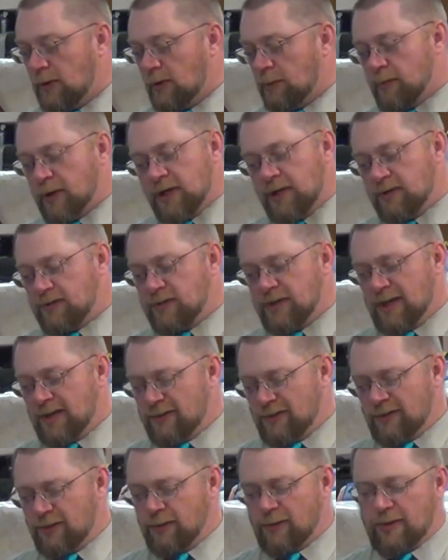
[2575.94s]
But he's
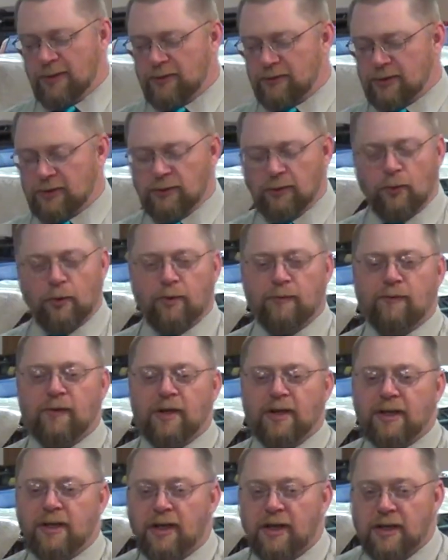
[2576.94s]
not doing it to
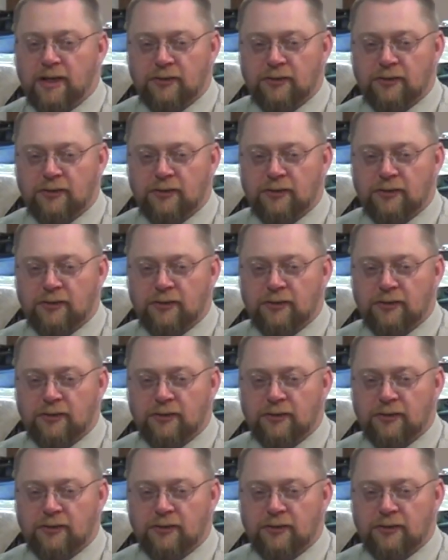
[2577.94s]
glorify God.